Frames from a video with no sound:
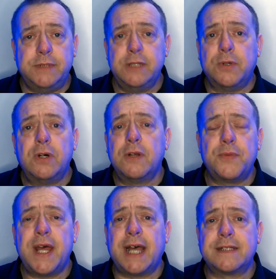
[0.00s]
do all of
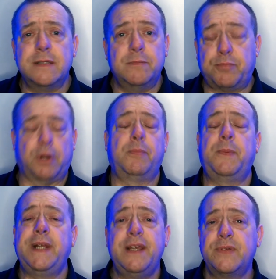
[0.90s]
that and
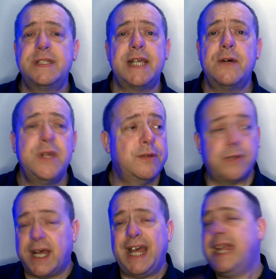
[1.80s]
probably even tell you
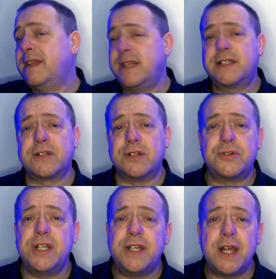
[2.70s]
that hey, in this
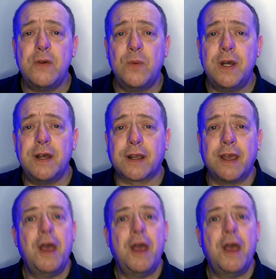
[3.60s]
country they don't work,